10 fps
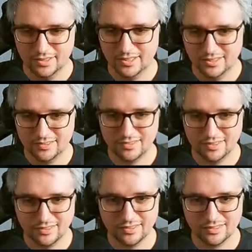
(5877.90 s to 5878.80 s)
Yeah, this
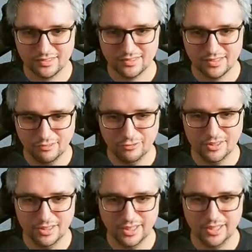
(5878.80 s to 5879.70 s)
this is
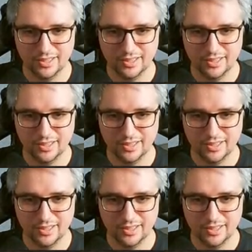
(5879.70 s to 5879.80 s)
definitely